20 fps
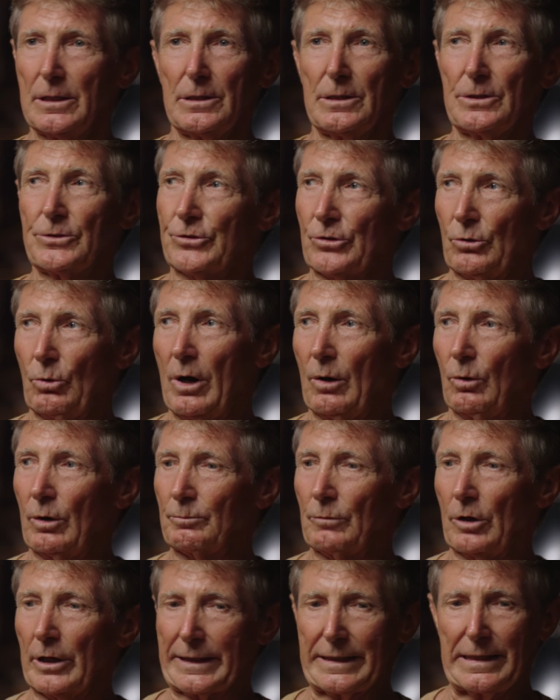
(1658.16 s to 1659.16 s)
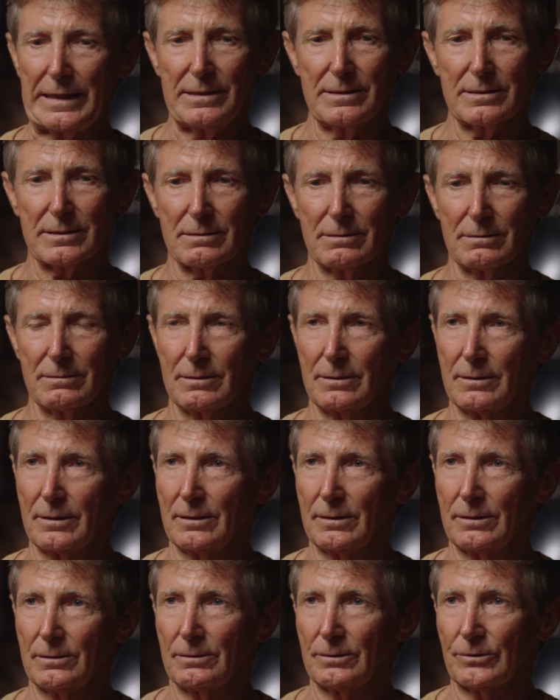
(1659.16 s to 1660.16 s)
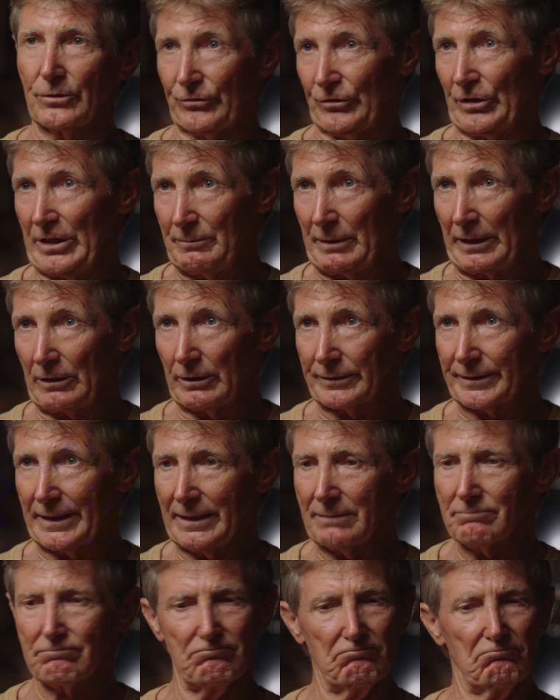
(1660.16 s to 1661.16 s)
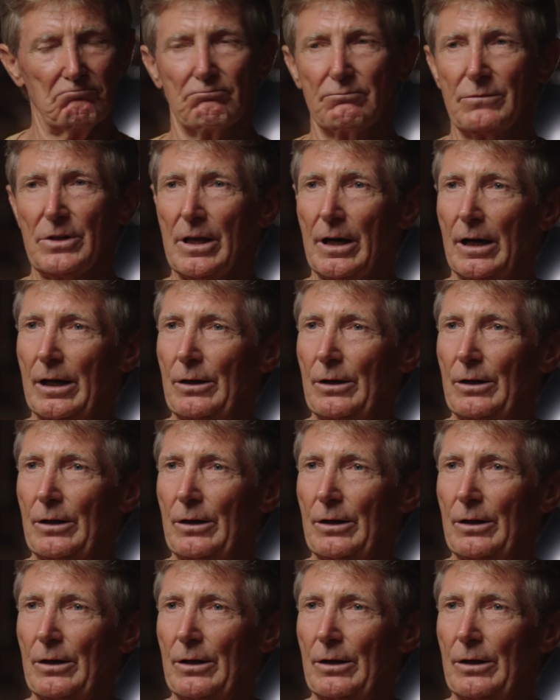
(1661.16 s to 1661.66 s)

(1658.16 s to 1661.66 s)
Do I want my kids to see me like that? No.